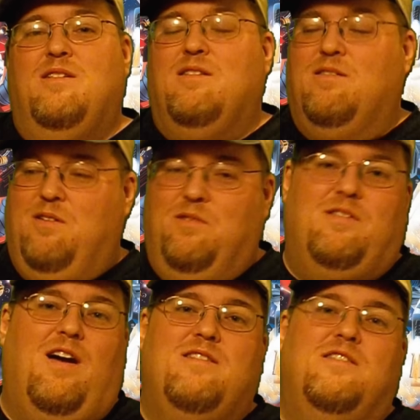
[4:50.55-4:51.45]
There's no
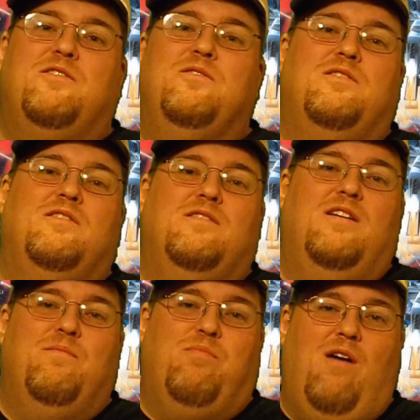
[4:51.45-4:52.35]
size issues
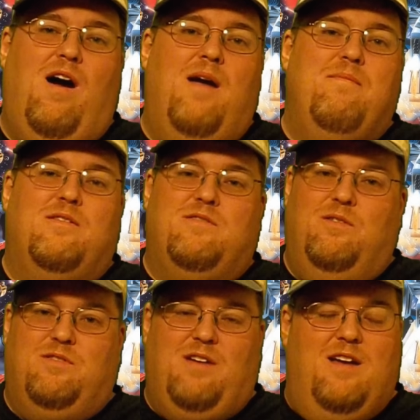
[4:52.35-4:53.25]
in Prime. There's
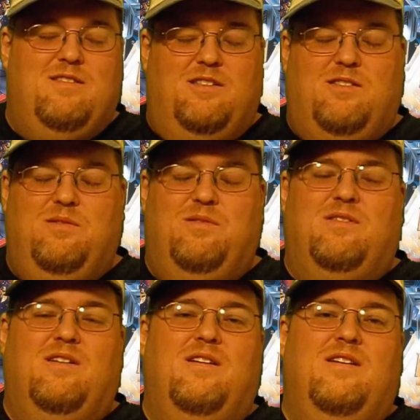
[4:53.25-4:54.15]
no size
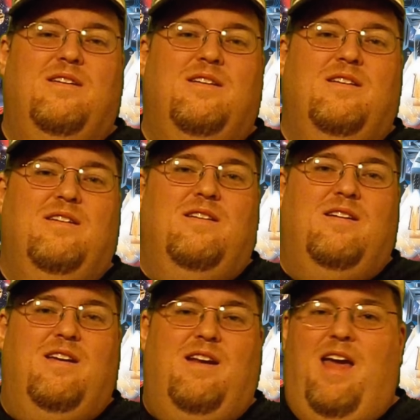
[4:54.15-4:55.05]
issues
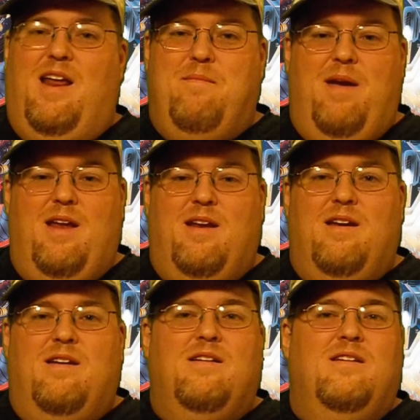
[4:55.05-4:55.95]
in
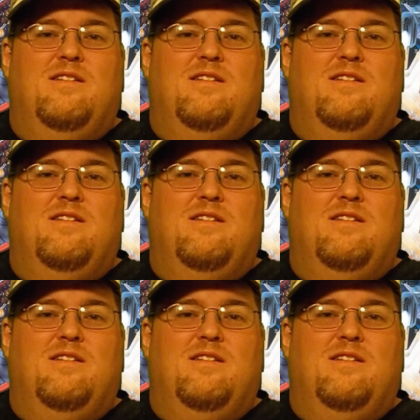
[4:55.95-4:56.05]
animated.